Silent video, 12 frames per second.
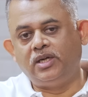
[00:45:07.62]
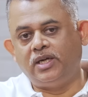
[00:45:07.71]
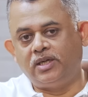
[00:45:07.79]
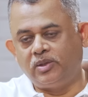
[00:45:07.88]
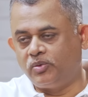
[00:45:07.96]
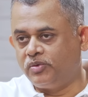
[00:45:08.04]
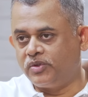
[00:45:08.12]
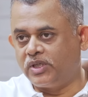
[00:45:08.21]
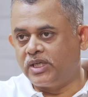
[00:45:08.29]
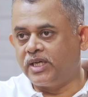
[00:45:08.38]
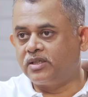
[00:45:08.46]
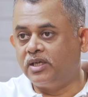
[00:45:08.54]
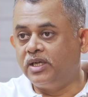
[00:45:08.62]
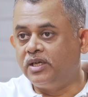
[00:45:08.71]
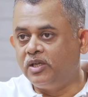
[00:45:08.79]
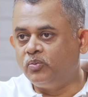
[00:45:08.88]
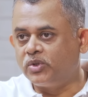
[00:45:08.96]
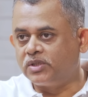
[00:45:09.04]
items which are taxed at
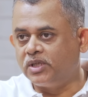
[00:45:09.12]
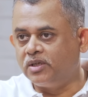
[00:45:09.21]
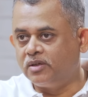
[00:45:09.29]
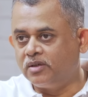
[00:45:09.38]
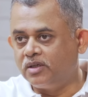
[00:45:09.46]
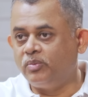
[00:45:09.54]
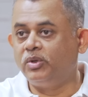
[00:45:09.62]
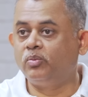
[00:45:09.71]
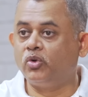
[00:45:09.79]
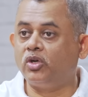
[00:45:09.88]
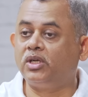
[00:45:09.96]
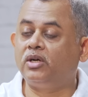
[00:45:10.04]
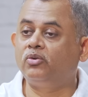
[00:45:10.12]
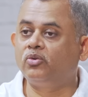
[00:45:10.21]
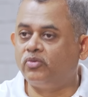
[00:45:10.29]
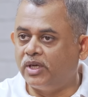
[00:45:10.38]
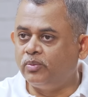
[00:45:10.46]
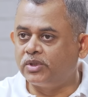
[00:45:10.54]
18% have been brought down to
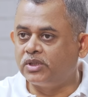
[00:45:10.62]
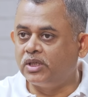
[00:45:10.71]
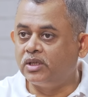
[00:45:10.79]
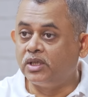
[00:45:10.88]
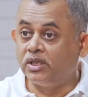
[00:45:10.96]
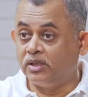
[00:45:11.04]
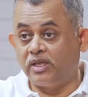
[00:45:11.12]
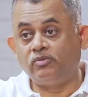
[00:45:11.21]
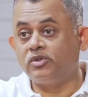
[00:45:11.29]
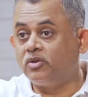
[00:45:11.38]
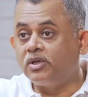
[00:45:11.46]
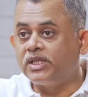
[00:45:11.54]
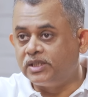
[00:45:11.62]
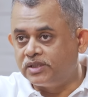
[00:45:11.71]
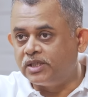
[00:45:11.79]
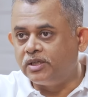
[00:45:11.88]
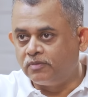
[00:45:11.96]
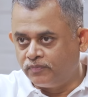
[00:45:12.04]
5%. That was not
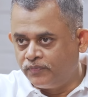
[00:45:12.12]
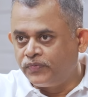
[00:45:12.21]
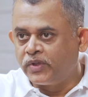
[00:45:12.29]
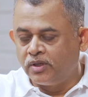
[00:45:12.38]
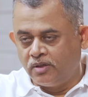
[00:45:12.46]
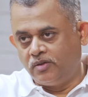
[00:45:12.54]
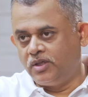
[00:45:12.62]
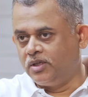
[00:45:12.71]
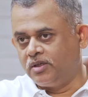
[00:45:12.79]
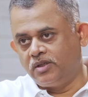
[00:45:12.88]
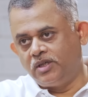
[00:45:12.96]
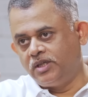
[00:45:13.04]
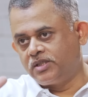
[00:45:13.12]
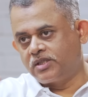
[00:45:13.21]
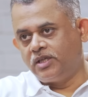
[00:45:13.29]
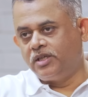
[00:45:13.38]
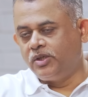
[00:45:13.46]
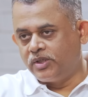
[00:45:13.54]
necessary. See, the
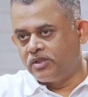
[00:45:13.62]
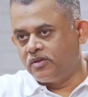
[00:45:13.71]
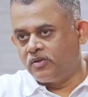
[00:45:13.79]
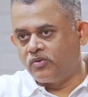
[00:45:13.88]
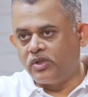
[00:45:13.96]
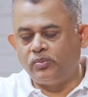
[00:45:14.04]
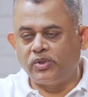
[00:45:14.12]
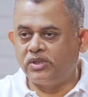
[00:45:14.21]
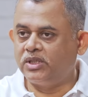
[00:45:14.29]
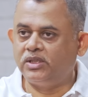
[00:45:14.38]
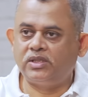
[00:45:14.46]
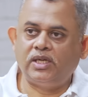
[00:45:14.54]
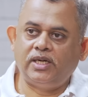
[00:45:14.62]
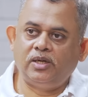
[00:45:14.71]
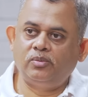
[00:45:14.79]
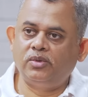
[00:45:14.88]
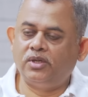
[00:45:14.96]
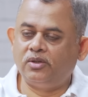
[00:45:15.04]
discontinuation of 12%
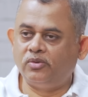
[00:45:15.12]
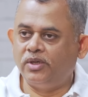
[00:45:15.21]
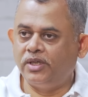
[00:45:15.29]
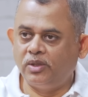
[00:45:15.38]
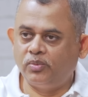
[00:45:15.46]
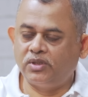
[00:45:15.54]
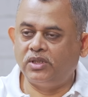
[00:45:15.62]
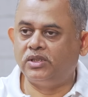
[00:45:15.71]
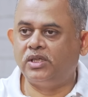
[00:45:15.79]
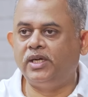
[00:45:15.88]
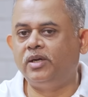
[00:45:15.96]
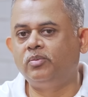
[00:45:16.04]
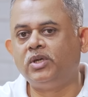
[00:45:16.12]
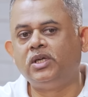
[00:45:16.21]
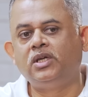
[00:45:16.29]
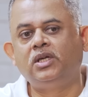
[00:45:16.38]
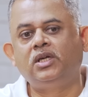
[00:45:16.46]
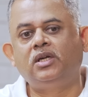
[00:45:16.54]
slab and a 28% slab
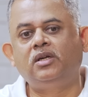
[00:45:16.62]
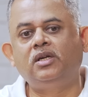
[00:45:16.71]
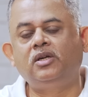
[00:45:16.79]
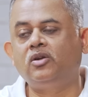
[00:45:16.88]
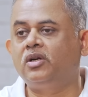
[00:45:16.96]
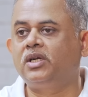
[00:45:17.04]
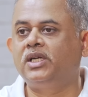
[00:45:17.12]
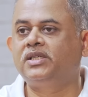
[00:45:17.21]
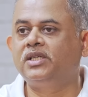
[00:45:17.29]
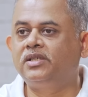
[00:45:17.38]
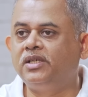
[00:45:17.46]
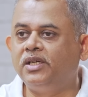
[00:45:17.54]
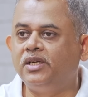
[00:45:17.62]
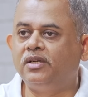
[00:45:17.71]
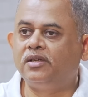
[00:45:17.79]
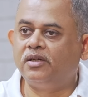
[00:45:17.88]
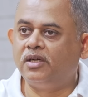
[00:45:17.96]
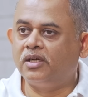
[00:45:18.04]
did not necessitate
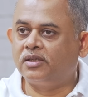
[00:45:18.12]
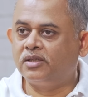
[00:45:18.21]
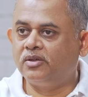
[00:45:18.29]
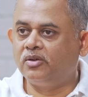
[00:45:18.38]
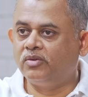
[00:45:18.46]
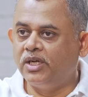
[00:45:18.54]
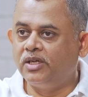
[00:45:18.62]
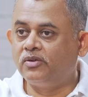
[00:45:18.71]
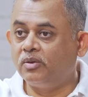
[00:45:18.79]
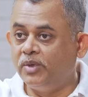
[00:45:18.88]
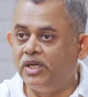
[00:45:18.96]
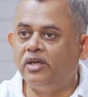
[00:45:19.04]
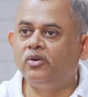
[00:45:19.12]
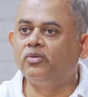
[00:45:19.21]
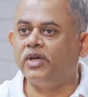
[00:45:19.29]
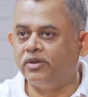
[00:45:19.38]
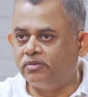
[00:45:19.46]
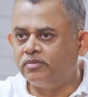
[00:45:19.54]
reduction of rates from 18 to
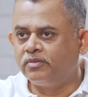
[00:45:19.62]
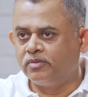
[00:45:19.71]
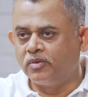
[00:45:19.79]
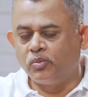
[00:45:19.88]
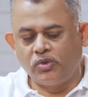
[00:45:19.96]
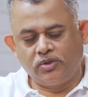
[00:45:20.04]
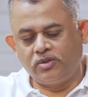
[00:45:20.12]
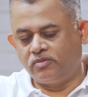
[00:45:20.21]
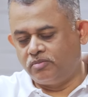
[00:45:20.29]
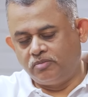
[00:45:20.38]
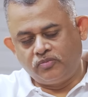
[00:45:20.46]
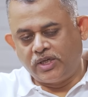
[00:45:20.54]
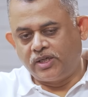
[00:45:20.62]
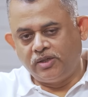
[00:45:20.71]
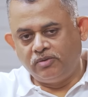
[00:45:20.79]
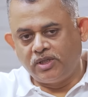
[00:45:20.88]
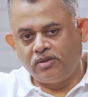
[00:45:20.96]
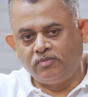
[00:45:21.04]
5. Because frankly,
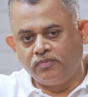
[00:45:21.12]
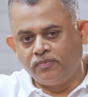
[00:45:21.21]
when